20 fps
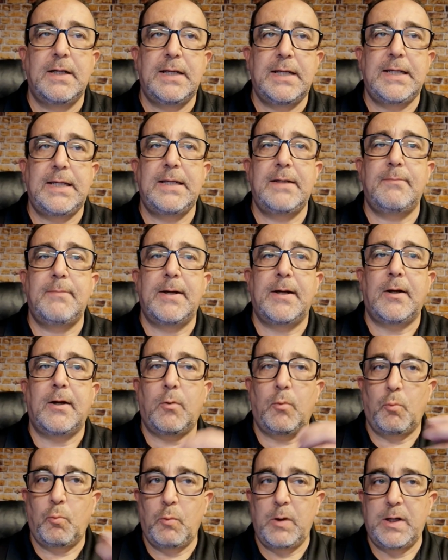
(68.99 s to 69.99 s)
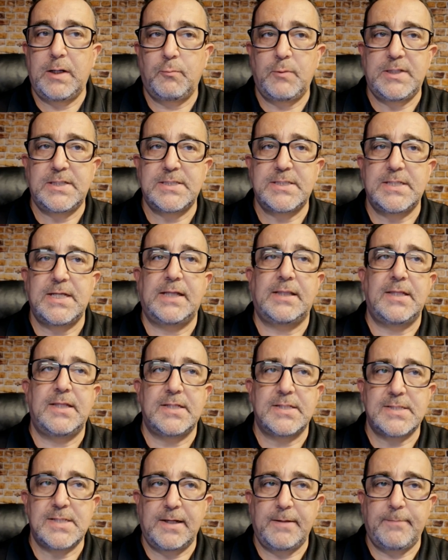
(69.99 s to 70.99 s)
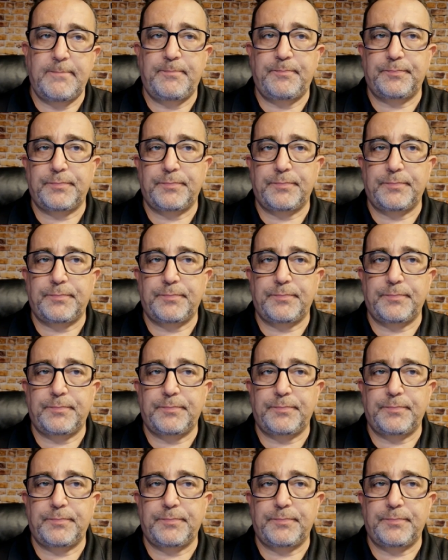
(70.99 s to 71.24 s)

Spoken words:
email when we set this up,